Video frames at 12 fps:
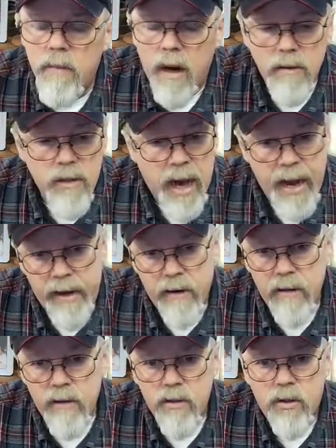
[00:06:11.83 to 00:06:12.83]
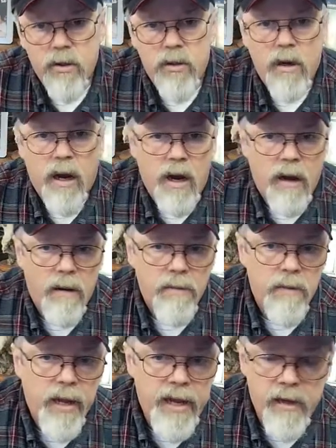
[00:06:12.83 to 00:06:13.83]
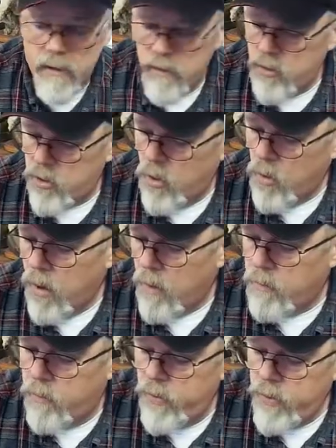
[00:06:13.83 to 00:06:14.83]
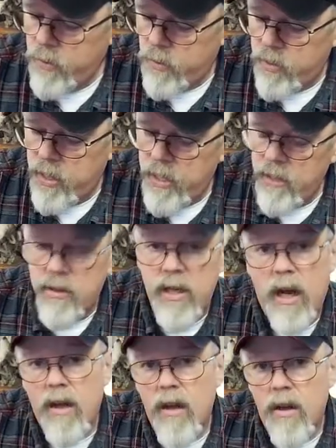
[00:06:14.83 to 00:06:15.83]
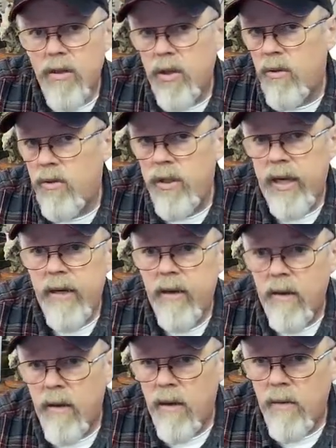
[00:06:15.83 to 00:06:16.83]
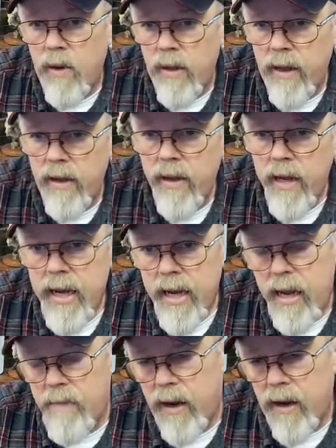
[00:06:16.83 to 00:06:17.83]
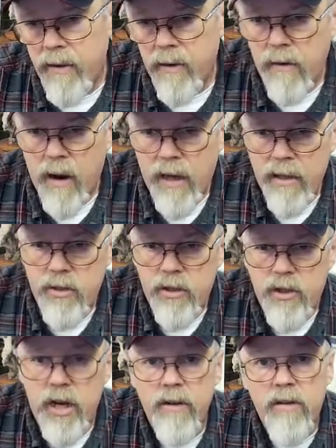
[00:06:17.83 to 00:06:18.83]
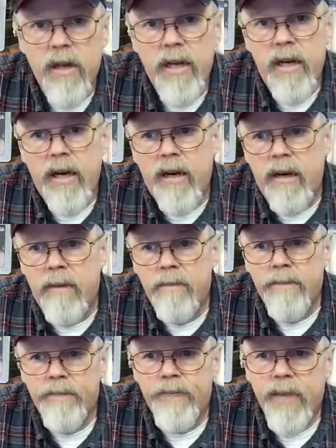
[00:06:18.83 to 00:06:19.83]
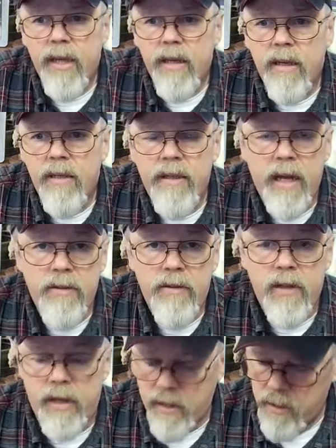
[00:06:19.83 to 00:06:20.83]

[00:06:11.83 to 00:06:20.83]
tigers or lakers, so I'll use these, and I'll also jig along with it. And my other rod is generally a dead stick.